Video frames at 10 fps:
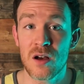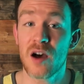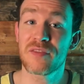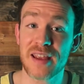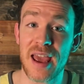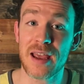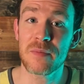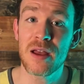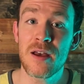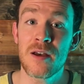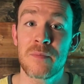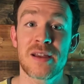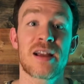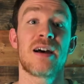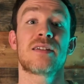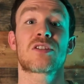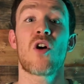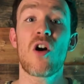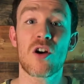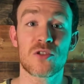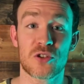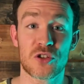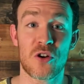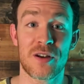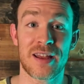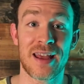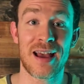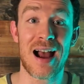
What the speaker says: of the game because cards are starting to get